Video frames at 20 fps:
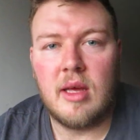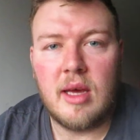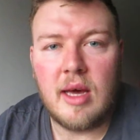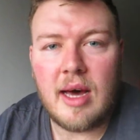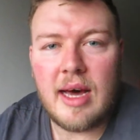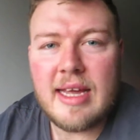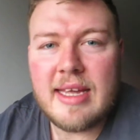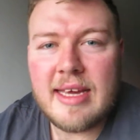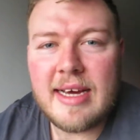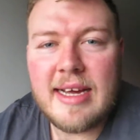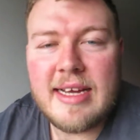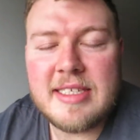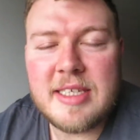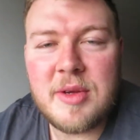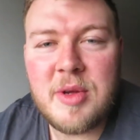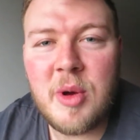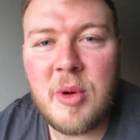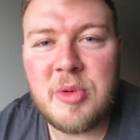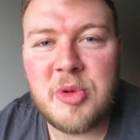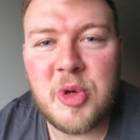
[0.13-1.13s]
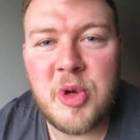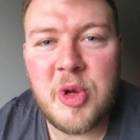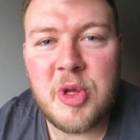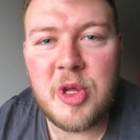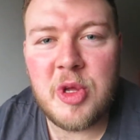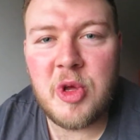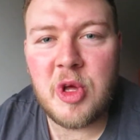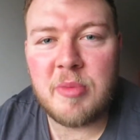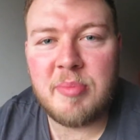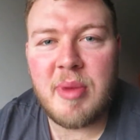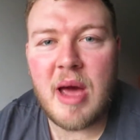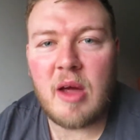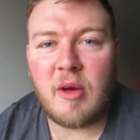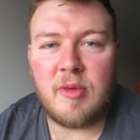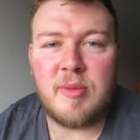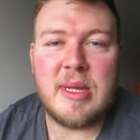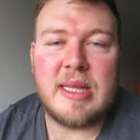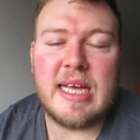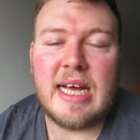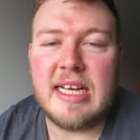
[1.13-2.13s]
Hi guys, how you all doing? You're back
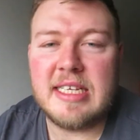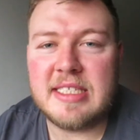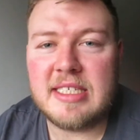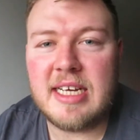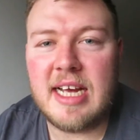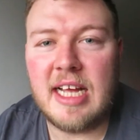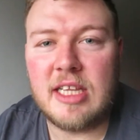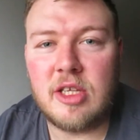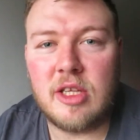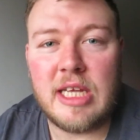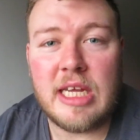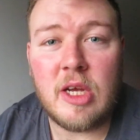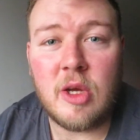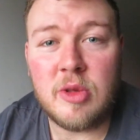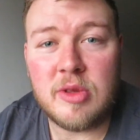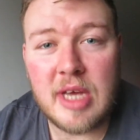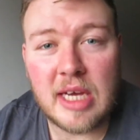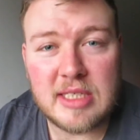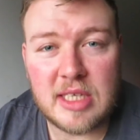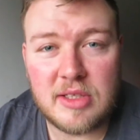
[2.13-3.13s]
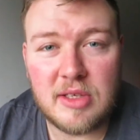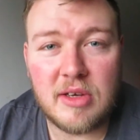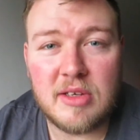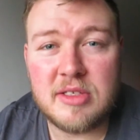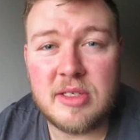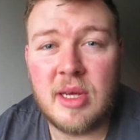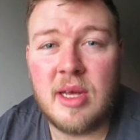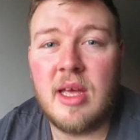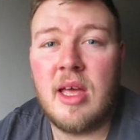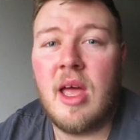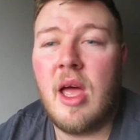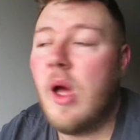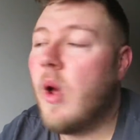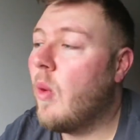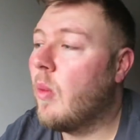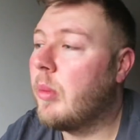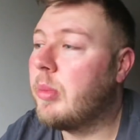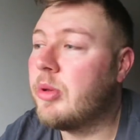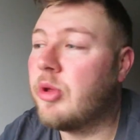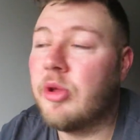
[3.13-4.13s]
with me, Dazza, and today on Dazza Does,
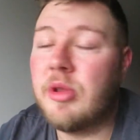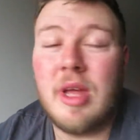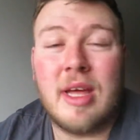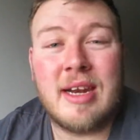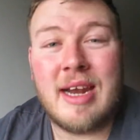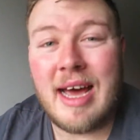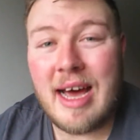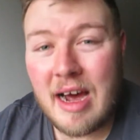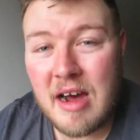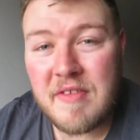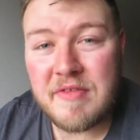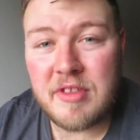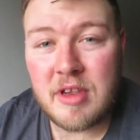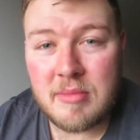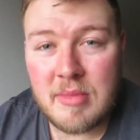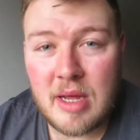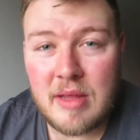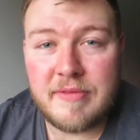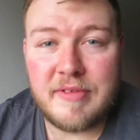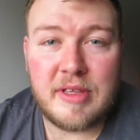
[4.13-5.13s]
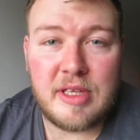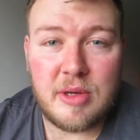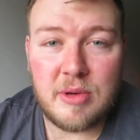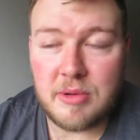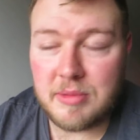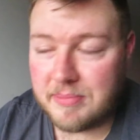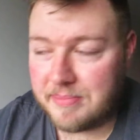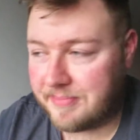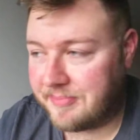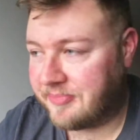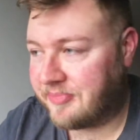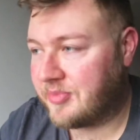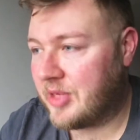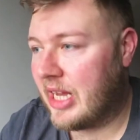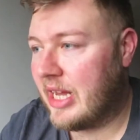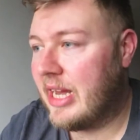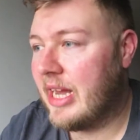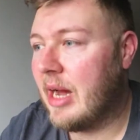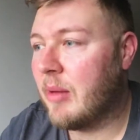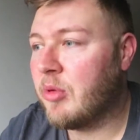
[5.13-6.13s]
we'll be doing an aftermath video.
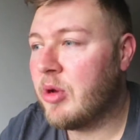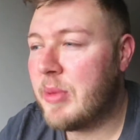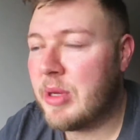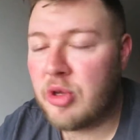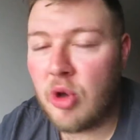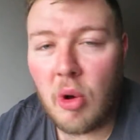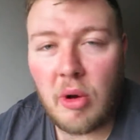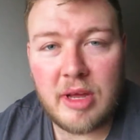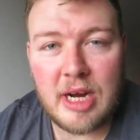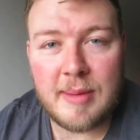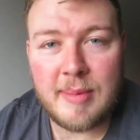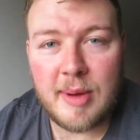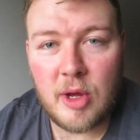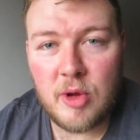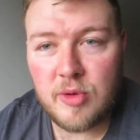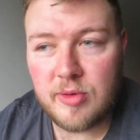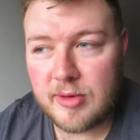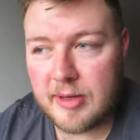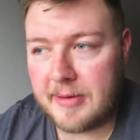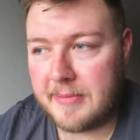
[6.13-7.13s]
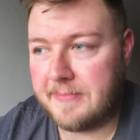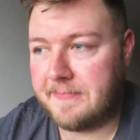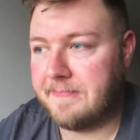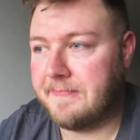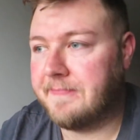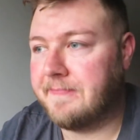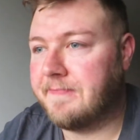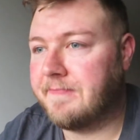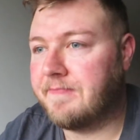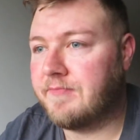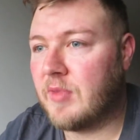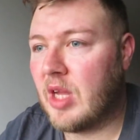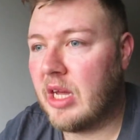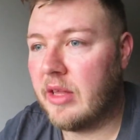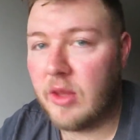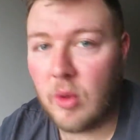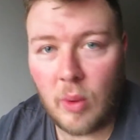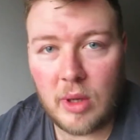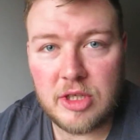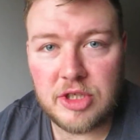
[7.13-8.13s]
I'm going to be talking about
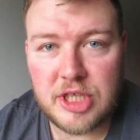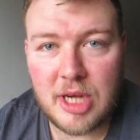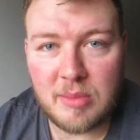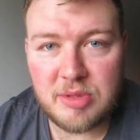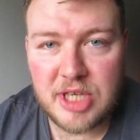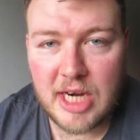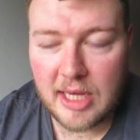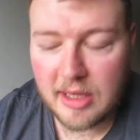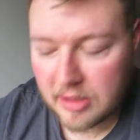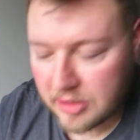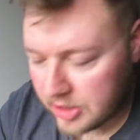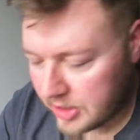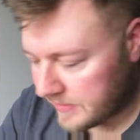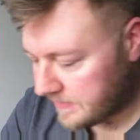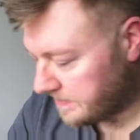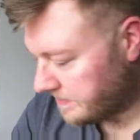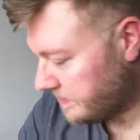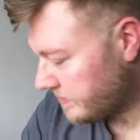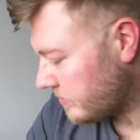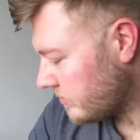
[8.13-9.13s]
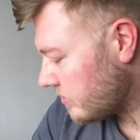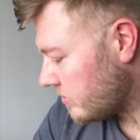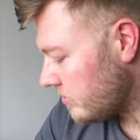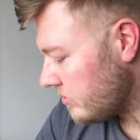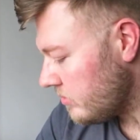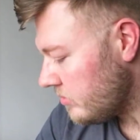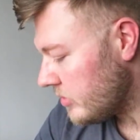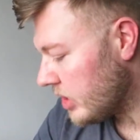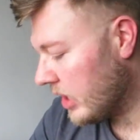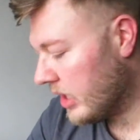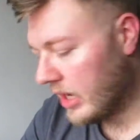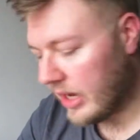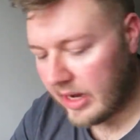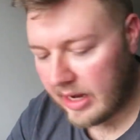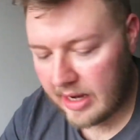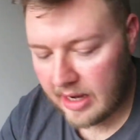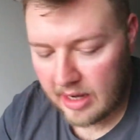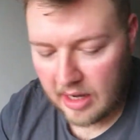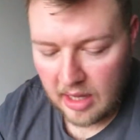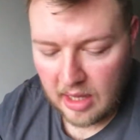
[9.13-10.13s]
the one chip challenge.
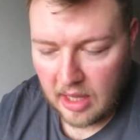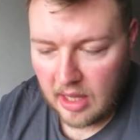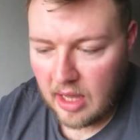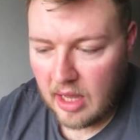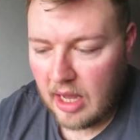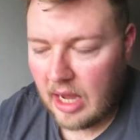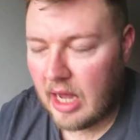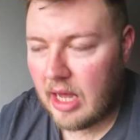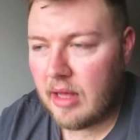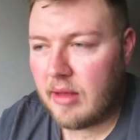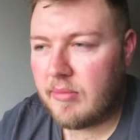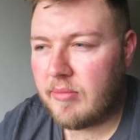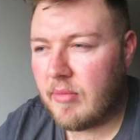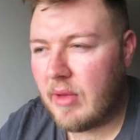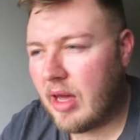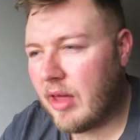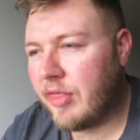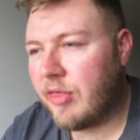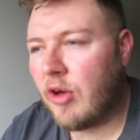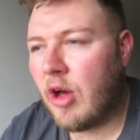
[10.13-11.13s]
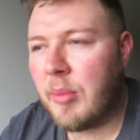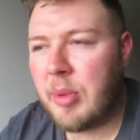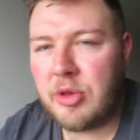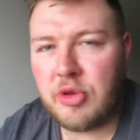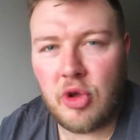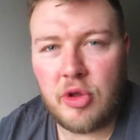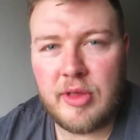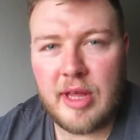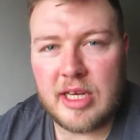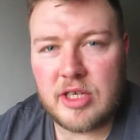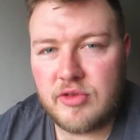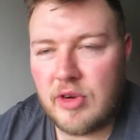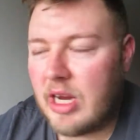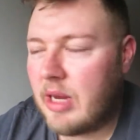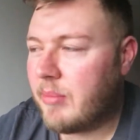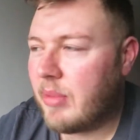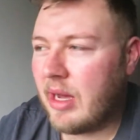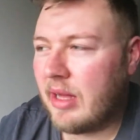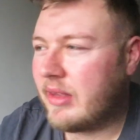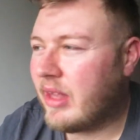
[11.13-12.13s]
I thought about doing this,
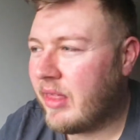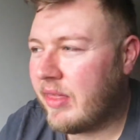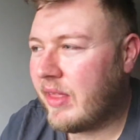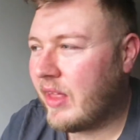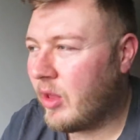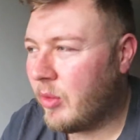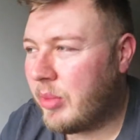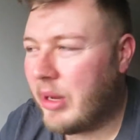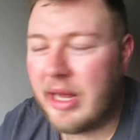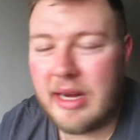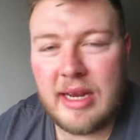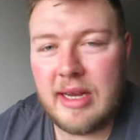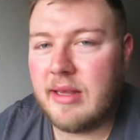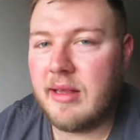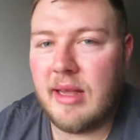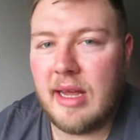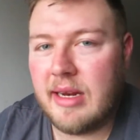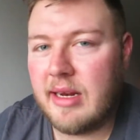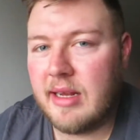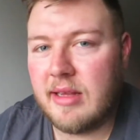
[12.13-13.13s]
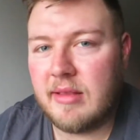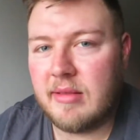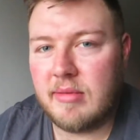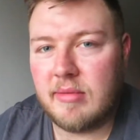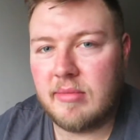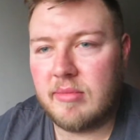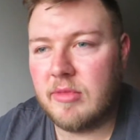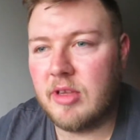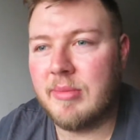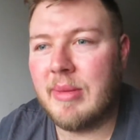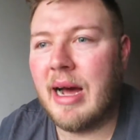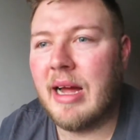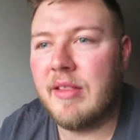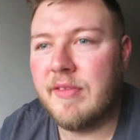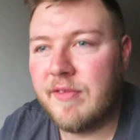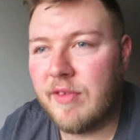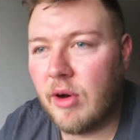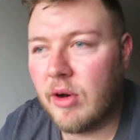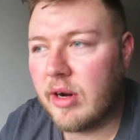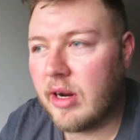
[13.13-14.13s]
right, but I didn't think there'd be any
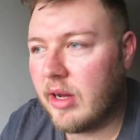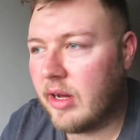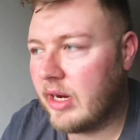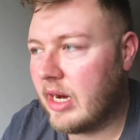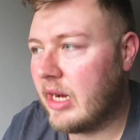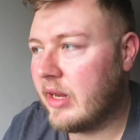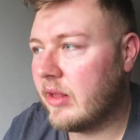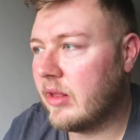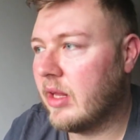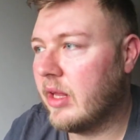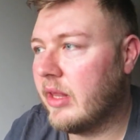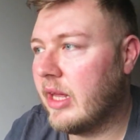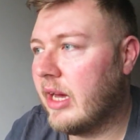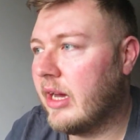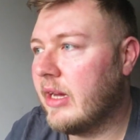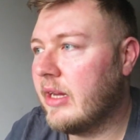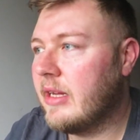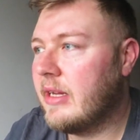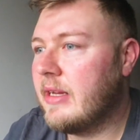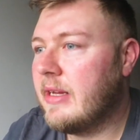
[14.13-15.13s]
demand for it or anything like that.